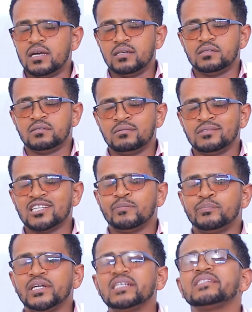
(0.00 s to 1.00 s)
Health.
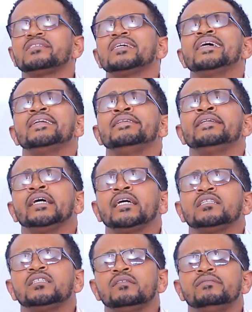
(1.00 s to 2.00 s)
Suppressed
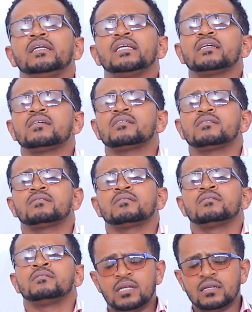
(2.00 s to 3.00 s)
negative
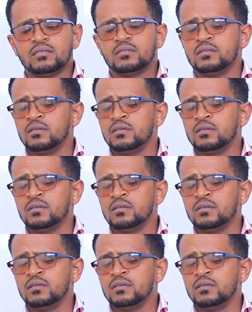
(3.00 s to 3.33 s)
feelings that